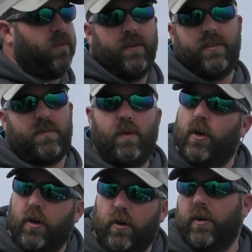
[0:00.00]
with
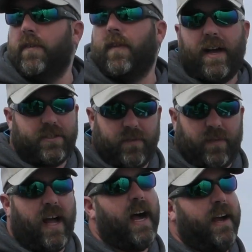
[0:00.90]
spoon or flasher
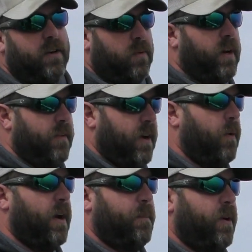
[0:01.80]
fly or whatever I
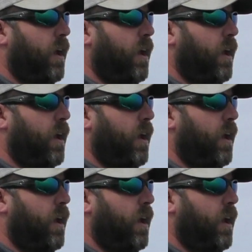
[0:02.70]
want to put